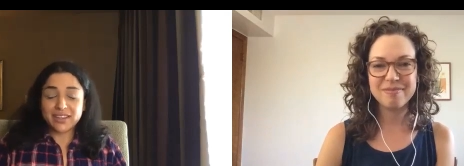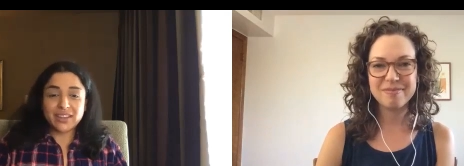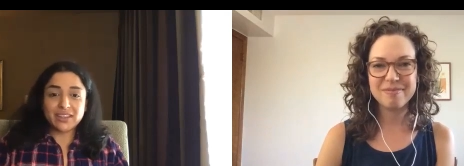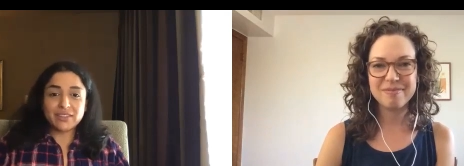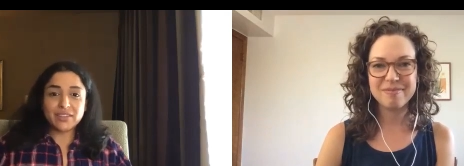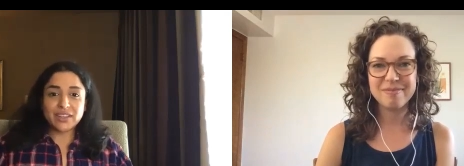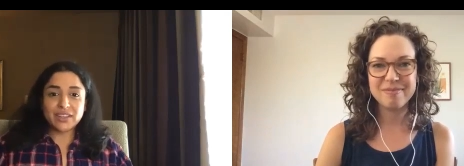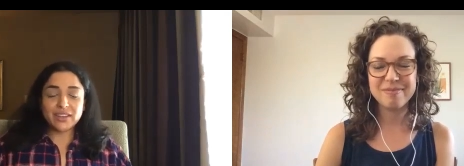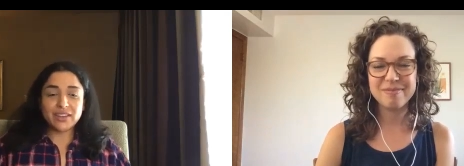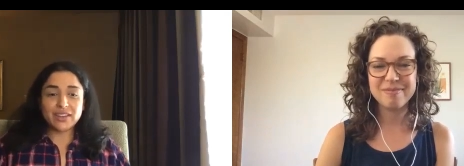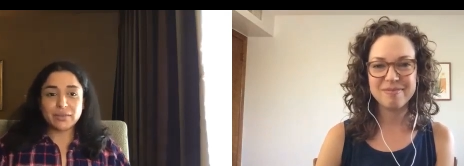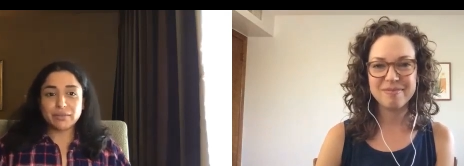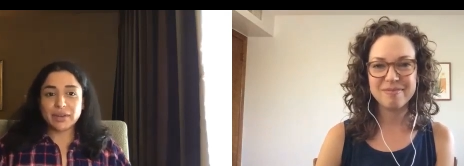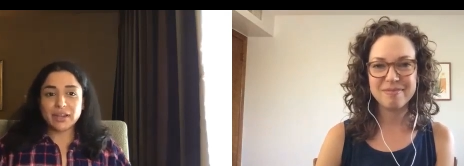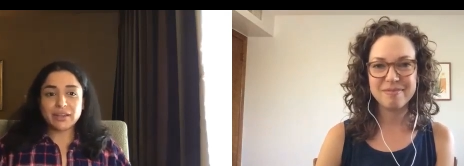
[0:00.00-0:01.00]
Speaker 1: even
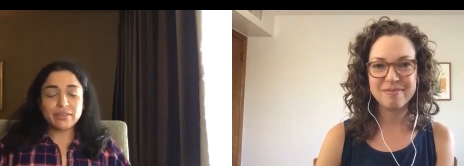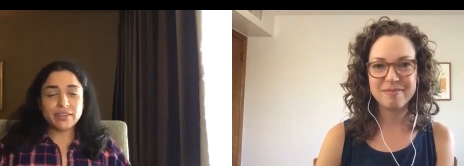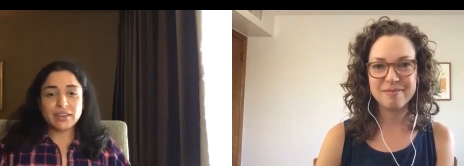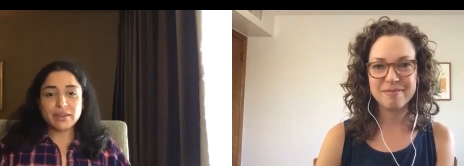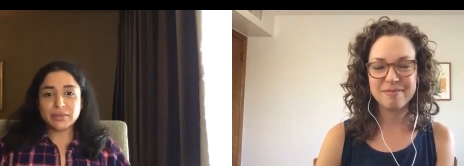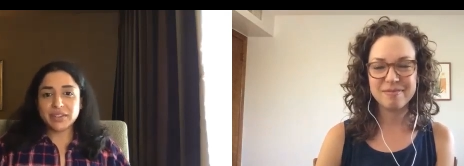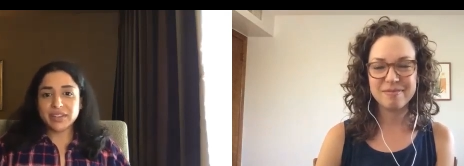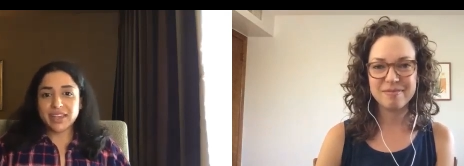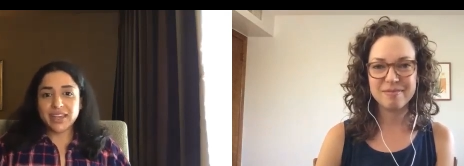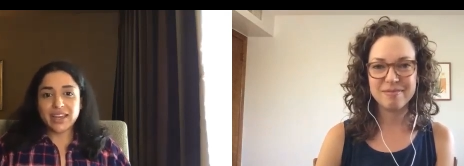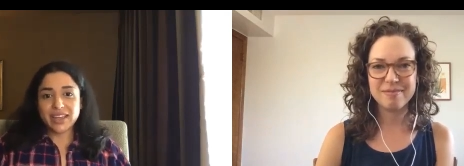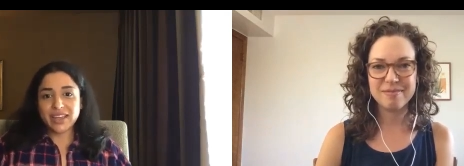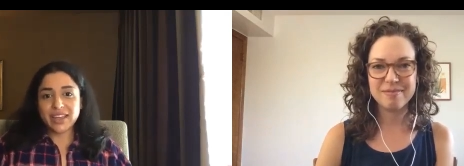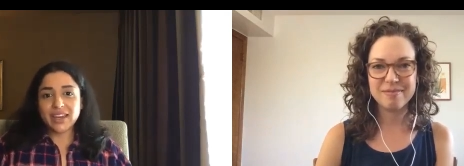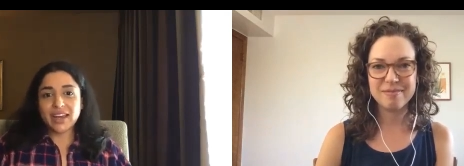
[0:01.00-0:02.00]
in my family,
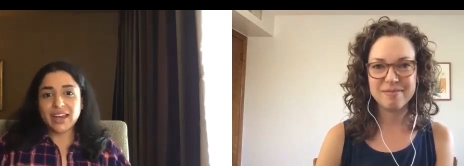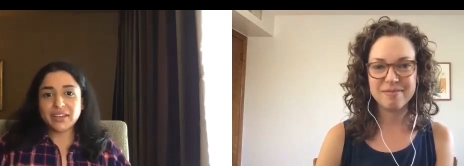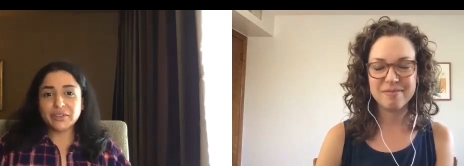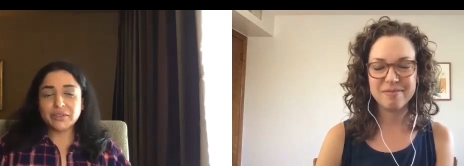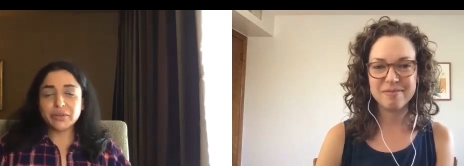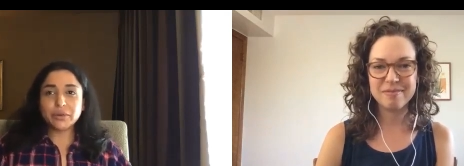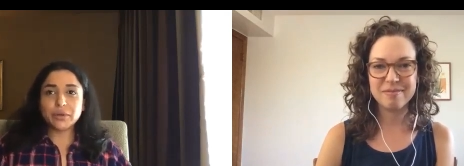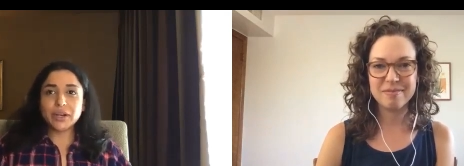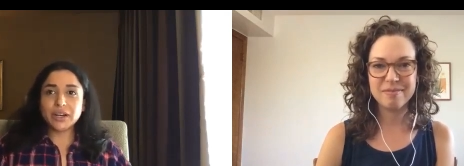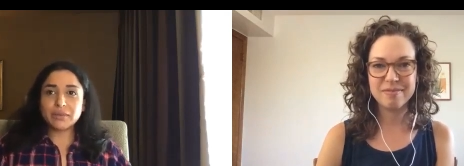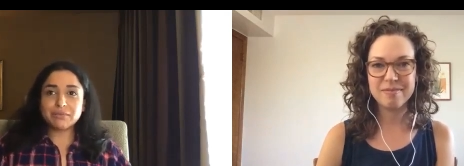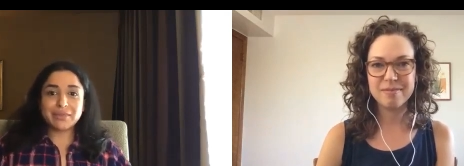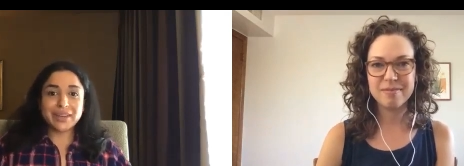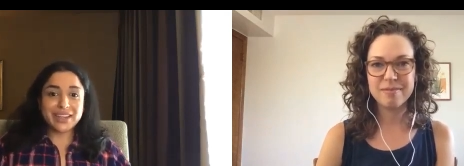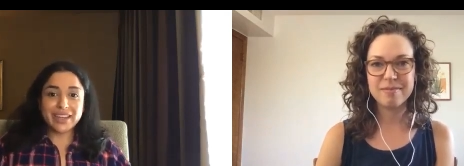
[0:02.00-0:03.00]
I, I grew up,
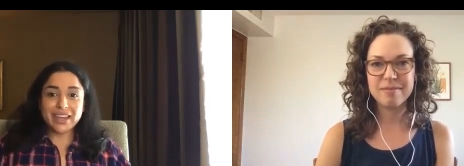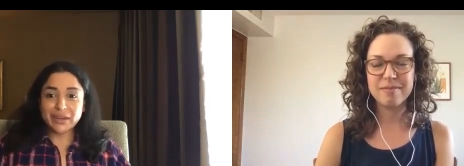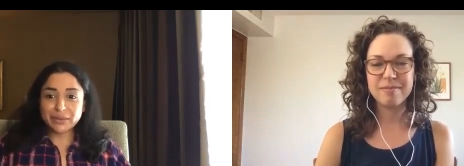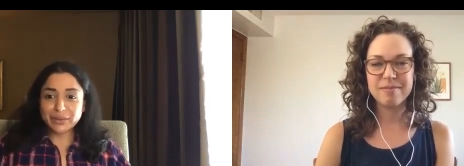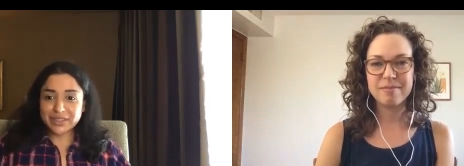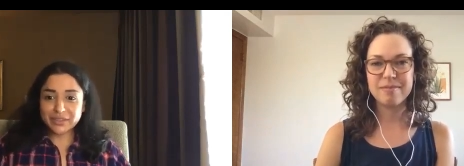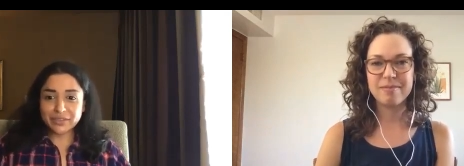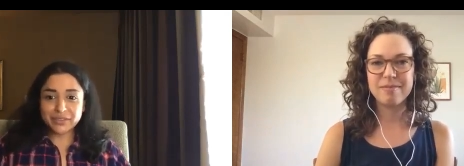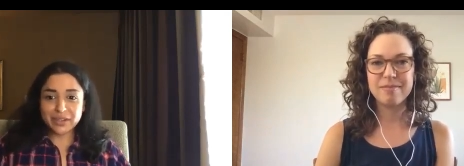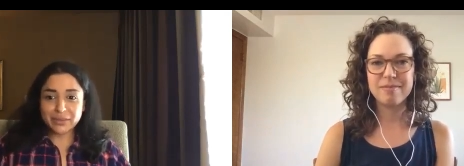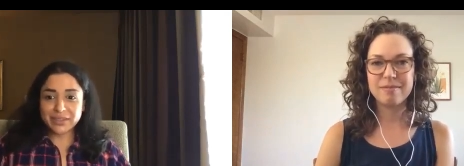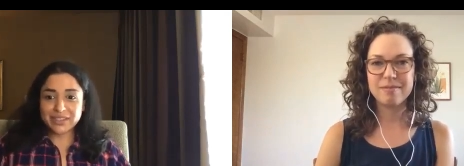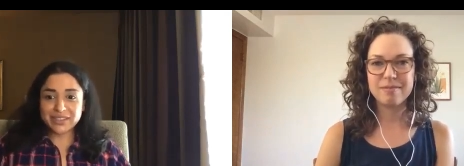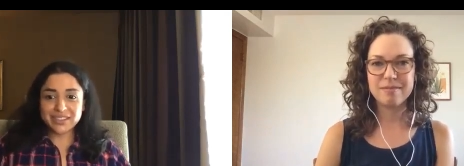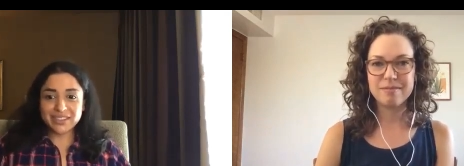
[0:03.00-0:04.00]
my dad was a
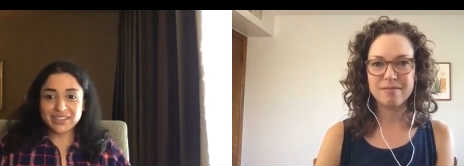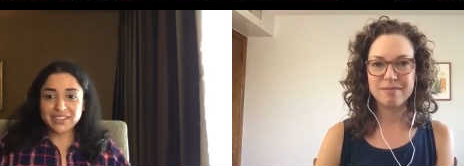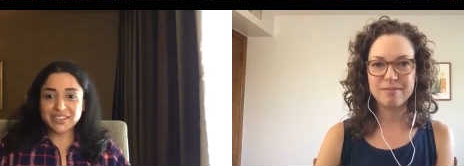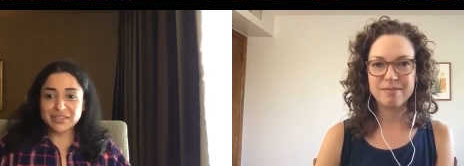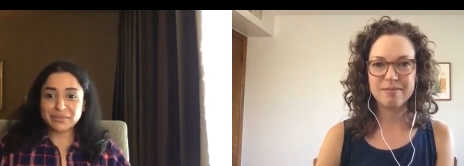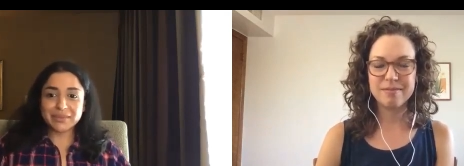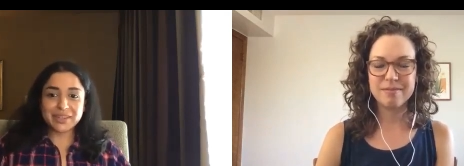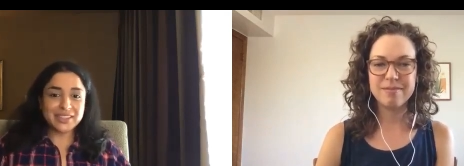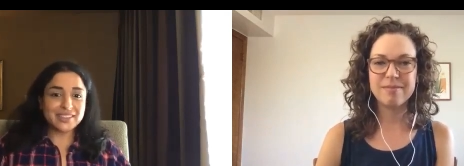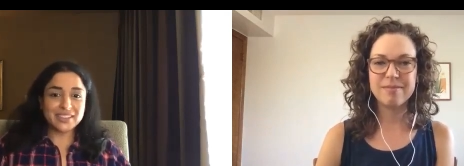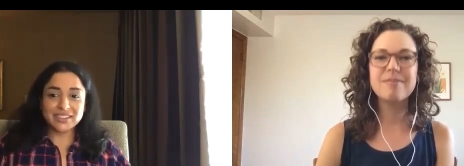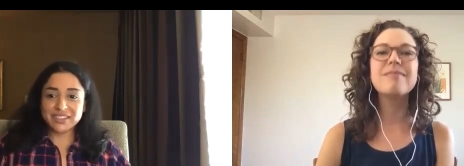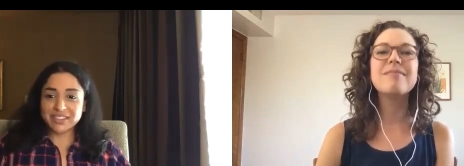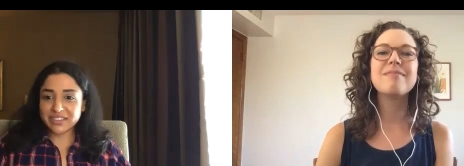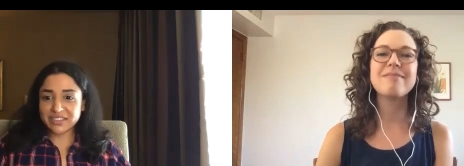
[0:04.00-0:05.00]
pharmacist, my
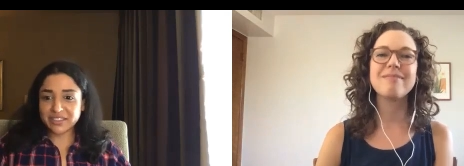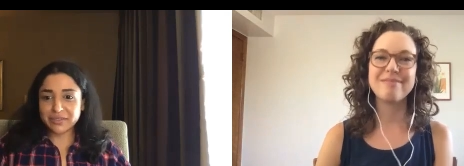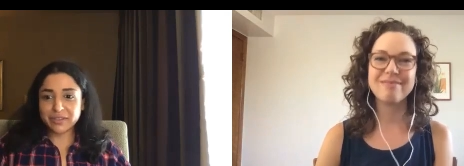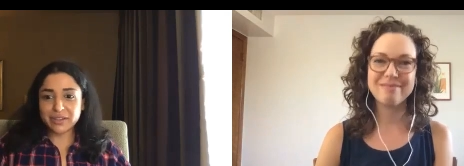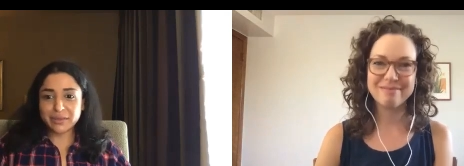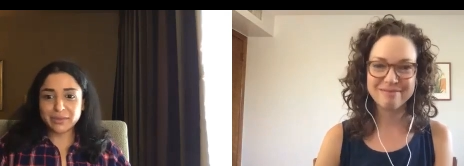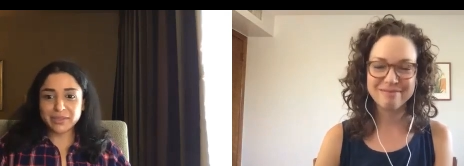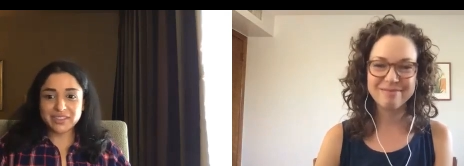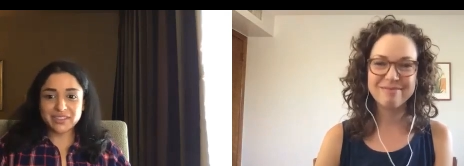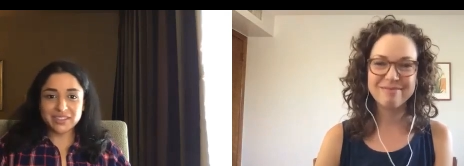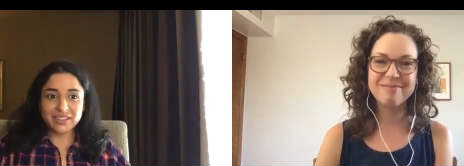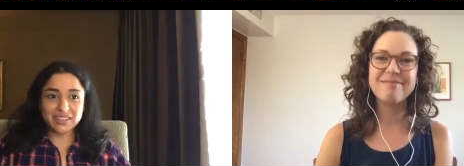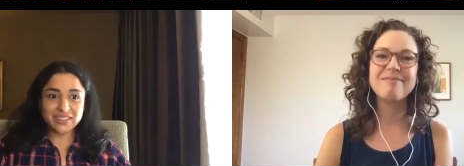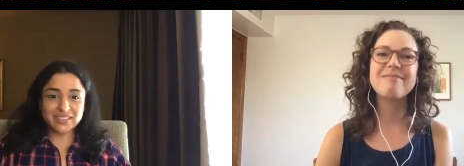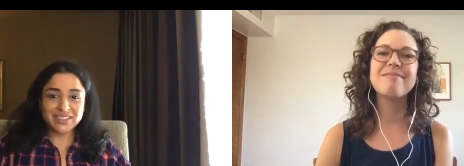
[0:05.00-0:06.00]
sister is a
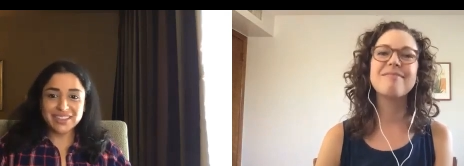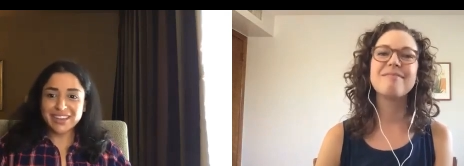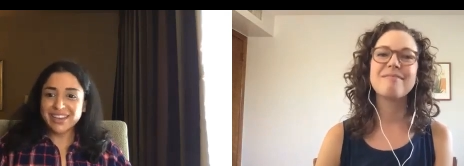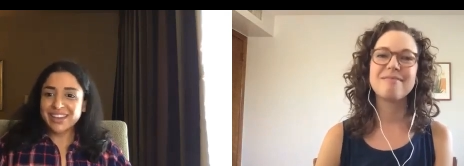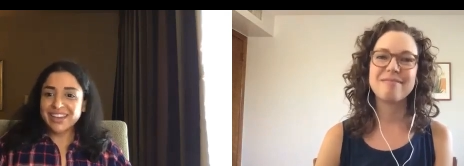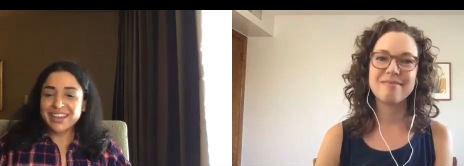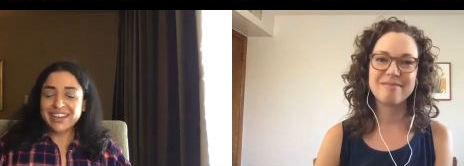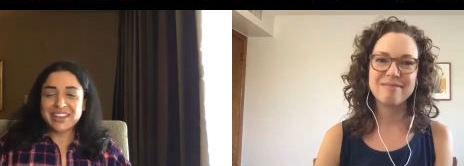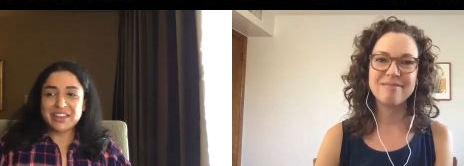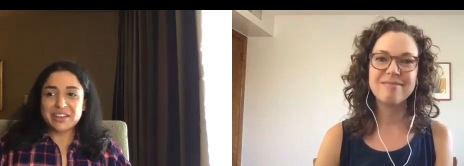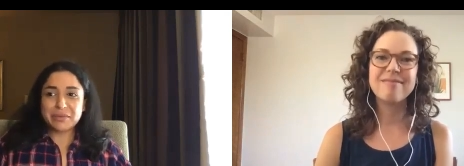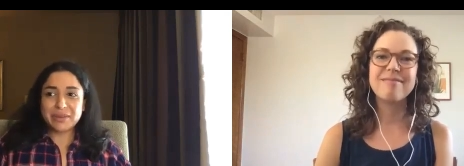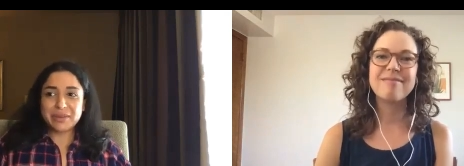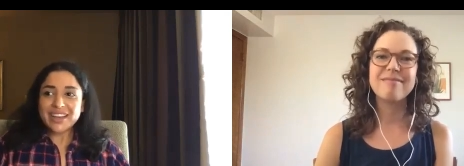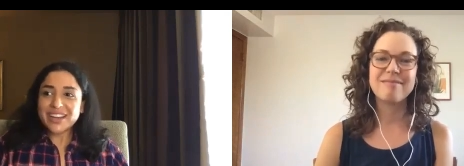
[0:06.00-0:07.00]
pharmacist, you
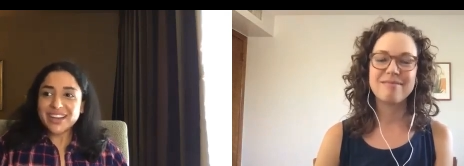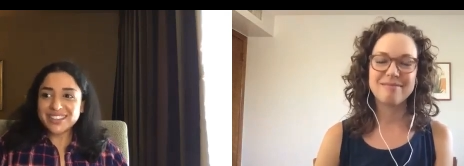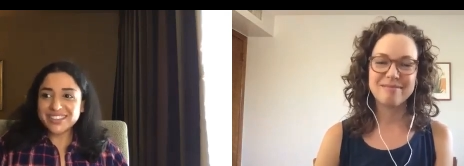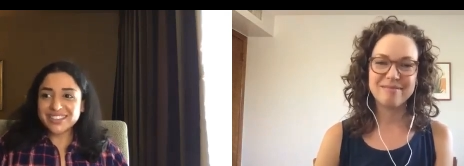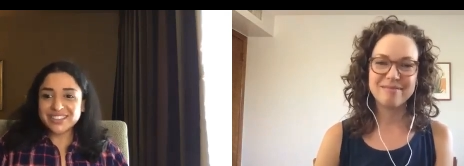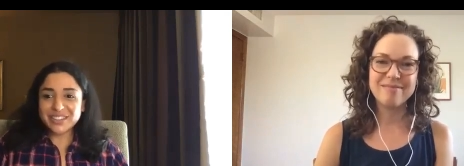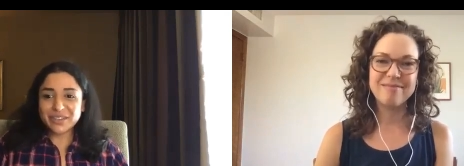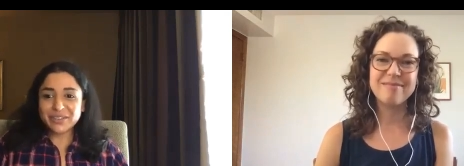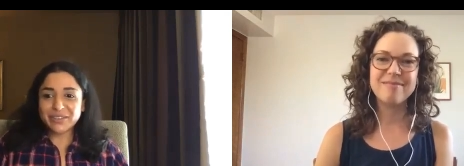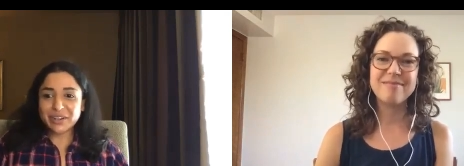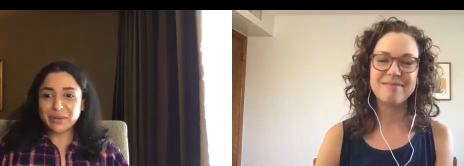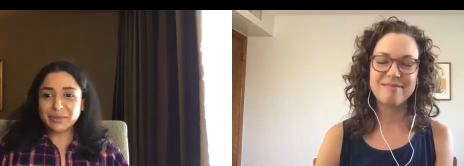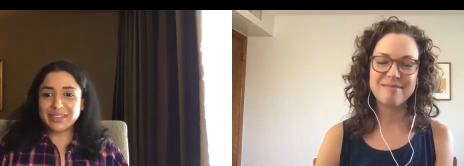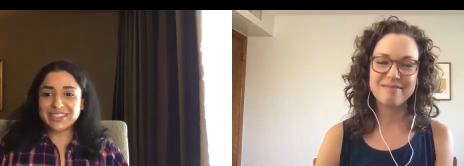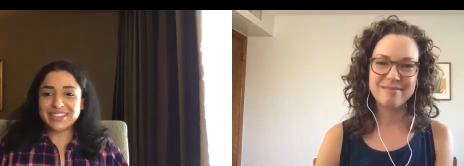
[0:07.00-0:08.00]
know, my cousins are
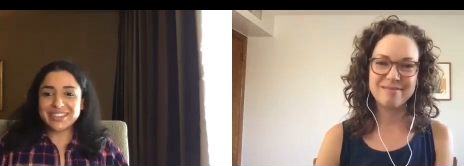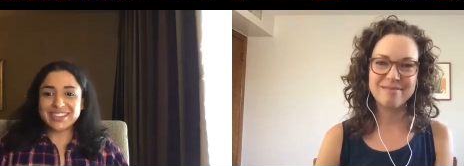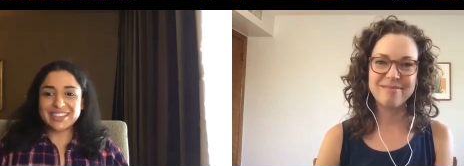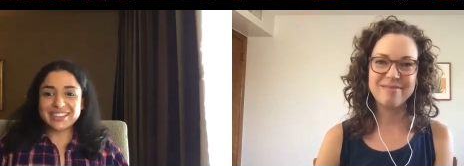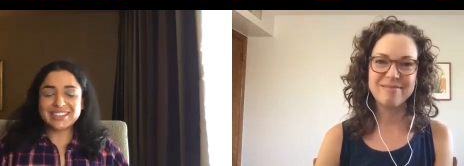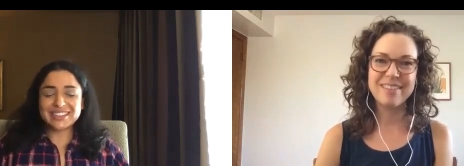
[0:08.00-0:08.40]
pharmacists.